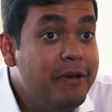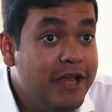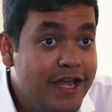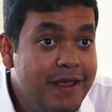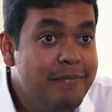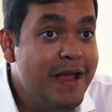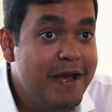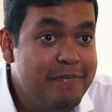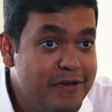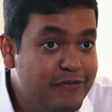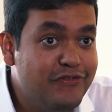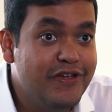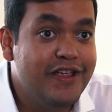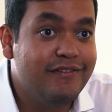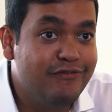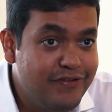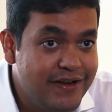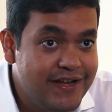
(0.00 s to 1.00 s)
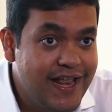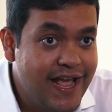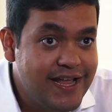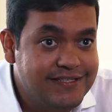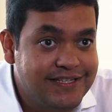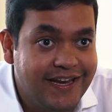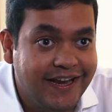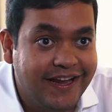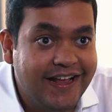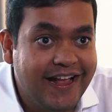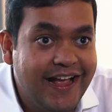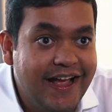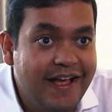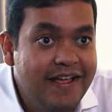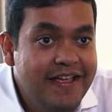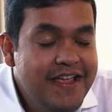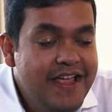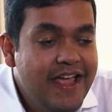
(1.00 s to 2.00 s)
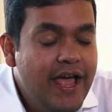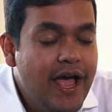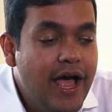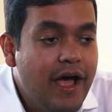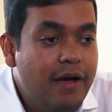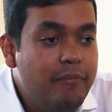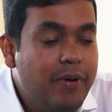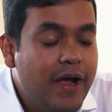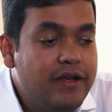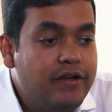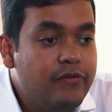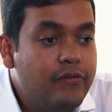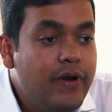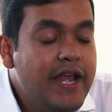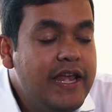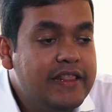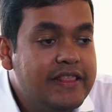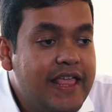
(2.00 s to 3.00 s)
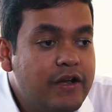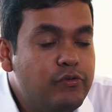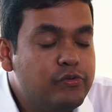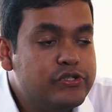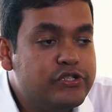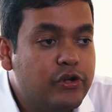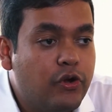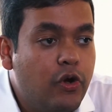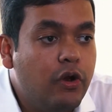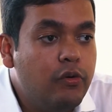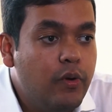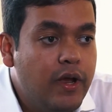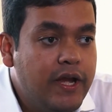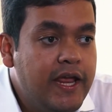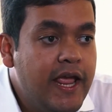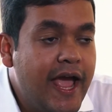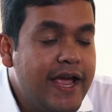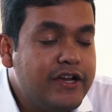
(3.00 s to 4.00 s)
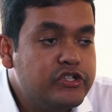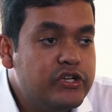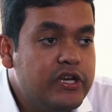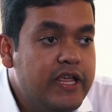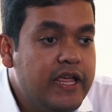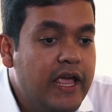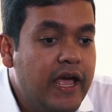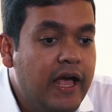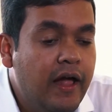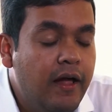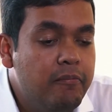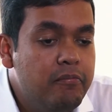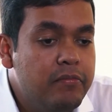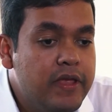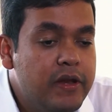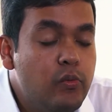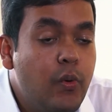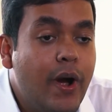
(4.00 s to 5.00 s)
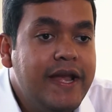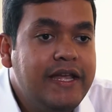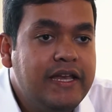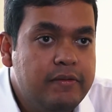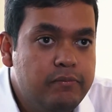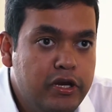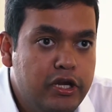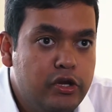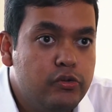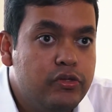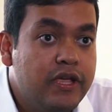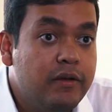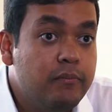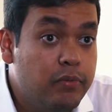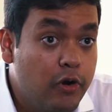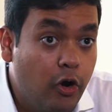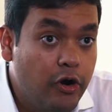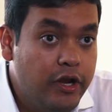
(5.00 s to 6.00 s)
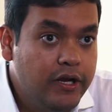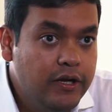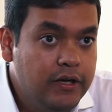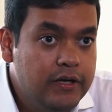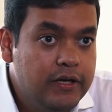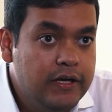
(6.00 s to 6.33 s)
he made me feel fantastic, but really that was the call where he actually invited me to think broader